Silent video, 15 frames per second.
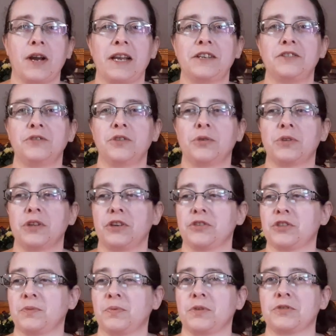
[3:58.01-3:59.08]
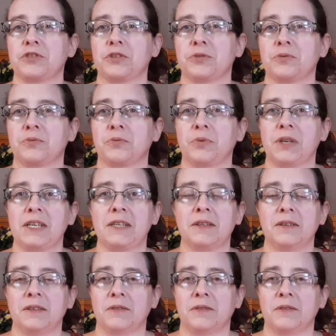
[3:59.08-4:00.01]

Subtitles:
I do know that you're supposed to read